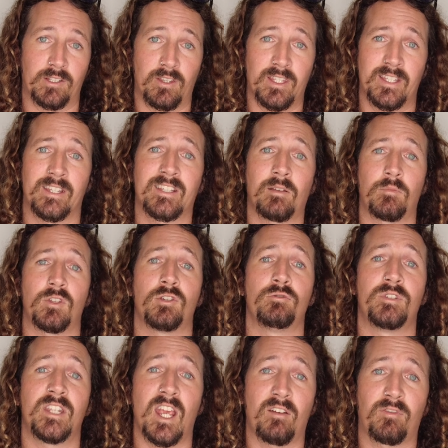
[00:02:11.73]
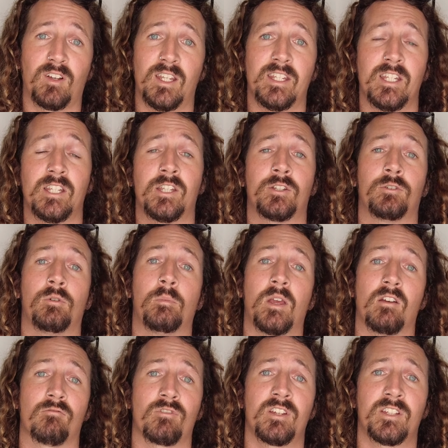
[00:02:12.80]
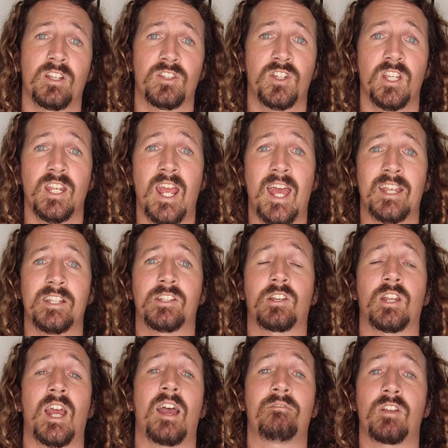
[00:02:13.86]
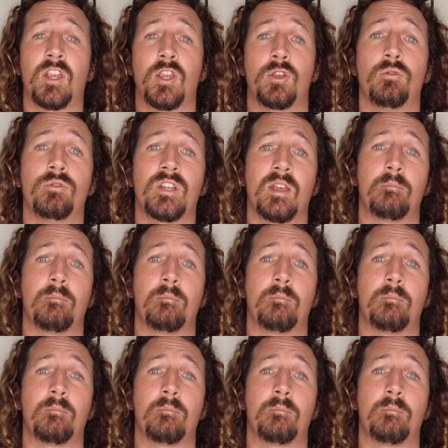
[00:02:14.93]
So this is something you definitely need to do a bit of research in and is gonna have a huge